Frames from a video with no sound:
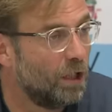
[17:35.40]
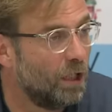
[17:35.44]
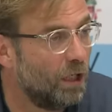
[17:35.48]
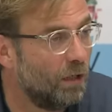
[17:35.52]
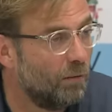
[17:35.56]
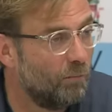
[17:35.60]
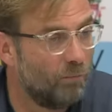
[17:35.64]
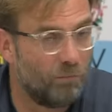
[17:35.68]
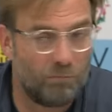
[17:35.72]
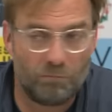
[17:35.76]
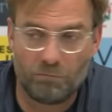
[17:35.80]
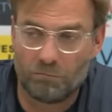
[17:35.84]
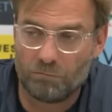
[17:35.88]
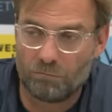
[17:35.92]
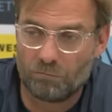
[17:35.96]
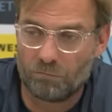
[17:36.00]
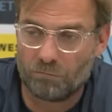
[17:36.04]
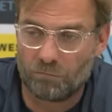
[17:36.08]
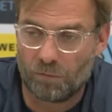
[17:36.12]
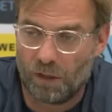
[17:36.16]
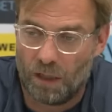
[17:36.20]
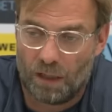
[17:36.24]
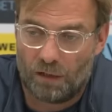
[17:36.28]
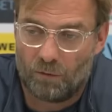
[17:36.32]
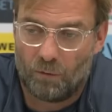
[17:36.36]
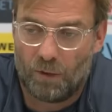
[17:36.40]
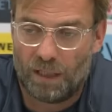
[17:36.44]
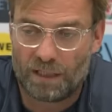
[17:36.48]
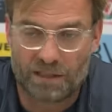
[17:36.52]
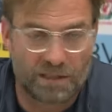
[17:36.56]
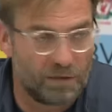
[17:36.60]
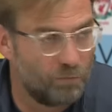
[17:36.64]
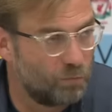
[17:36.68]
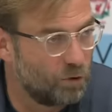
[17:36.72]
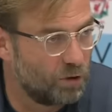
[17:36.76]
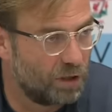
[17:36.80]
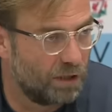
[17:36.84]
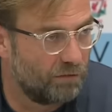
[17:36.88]
Um,
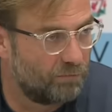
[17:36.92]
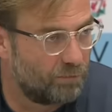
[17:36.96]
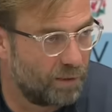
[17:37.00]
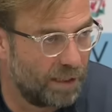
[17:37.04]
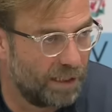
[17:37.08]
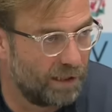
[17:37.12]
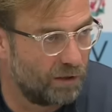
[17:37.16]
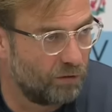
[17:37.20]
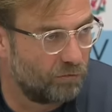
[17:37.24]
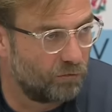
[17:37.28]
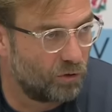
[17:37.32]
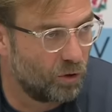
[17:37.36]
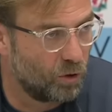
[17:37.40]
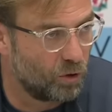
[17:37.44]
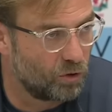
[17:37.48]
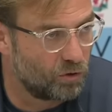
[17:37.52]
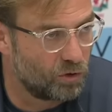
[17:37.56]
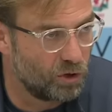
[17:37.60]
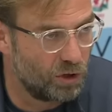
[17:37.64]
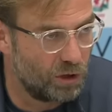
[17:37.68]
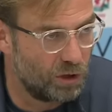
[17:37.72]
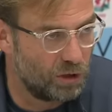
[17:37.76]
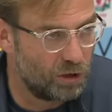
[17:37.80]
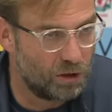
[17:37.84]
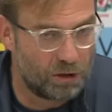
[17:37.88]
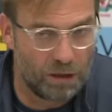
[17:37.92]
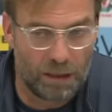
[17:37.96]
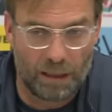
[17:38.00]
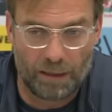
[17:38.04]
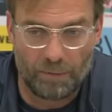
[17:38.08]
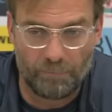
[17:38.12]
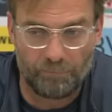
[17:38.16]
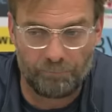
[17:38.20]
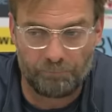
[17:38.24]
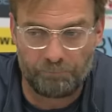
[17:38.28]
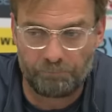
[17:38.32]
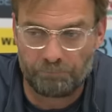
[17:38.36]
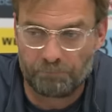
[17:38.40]
otherwise, he wouldn't have played, of course. And
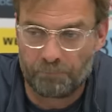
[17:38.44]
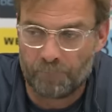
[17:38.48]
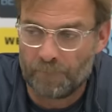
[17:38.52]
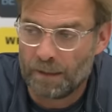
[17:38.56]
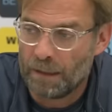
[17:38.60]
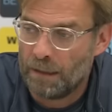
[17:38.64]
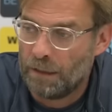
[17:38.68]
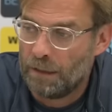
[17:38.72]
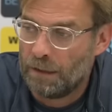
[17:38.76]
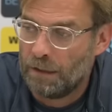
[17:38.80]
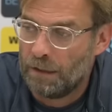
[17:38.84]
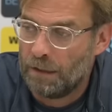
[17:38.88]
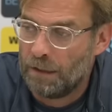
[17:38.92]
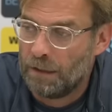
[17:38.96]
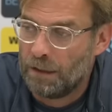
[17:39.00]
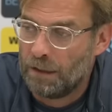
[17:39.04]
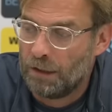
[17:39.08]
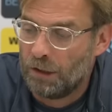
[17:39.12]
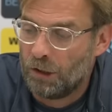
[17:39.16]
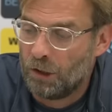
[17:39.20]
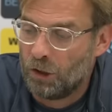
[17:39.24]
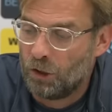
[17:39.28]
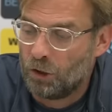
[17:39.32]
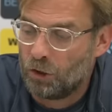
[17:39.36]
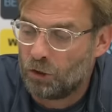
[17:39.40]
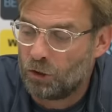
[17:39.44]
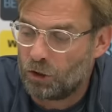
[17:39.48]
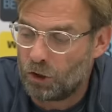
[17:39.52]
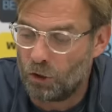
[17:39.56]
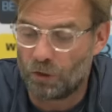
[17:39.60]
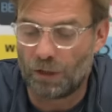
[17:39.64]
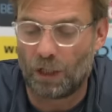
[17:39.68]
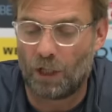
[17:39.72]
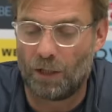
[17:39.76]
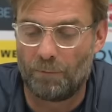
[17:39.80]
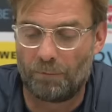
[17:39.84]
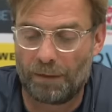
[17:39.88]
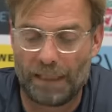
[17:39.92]
um,
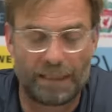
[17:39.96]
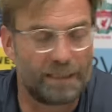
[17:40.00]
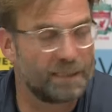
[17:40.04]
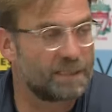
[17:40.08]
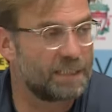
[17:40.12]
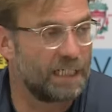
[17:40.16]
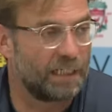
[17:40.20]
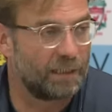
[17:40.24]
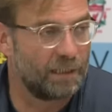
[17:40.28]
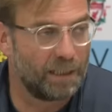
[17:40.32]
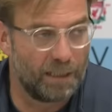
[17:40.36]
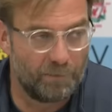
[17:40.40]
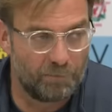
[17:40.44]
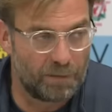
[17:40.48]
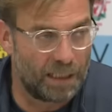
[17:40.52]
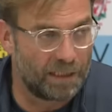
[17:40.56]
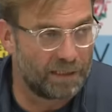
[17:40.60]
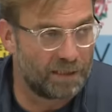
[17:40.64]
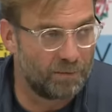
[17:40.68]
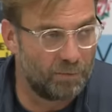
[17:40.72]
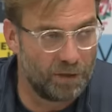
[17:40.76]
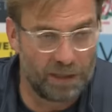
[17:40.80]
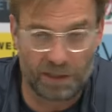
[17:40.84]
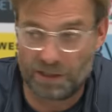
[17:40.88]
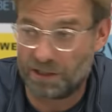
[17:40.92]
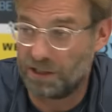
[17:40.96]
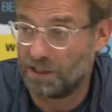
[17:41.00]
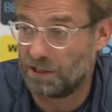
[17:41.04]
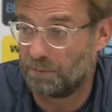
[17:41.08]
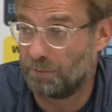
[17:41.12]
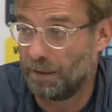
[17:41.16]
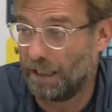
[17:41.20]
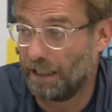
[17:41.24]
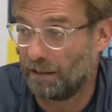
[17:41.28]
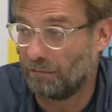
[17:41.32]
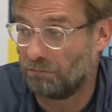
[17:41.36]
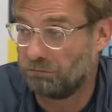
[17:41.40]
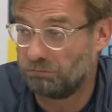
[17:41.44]
so now he played the second game, 90 minutes.
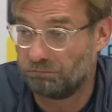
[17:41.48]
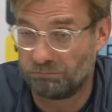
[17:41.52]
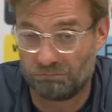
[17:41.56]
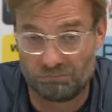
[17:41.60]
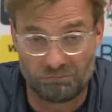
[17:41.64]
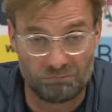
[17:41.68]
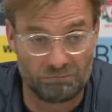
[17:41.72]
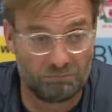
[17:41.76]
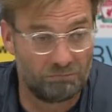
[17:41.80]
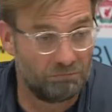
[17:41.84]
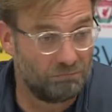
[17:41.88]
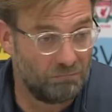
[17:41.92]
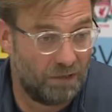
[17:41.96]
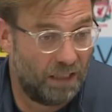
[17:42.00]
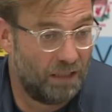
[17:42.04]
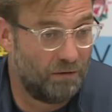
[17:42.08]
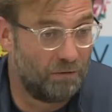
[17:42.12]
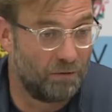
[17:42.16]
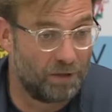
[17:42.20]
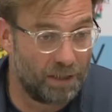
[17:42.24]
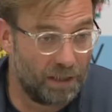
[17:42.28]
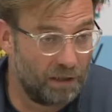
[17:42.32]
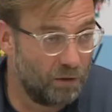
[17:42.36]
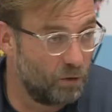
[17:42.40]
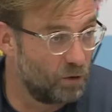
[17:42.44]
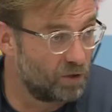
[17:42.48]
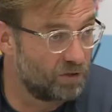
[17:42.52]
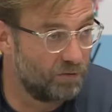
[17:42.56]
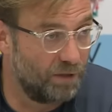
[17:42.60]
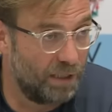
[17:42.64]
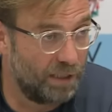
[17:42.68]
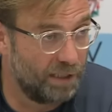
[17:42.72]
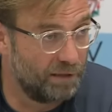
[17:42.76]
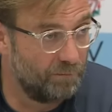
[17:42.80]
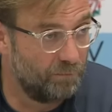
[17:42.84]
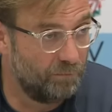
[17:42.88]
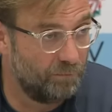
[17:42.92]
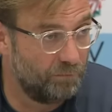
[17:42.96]
He's back. Everything looks
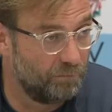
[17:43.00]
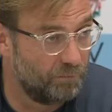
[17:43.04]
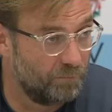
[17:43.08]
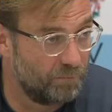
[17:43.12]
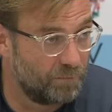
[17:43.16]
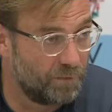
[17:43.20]
fine.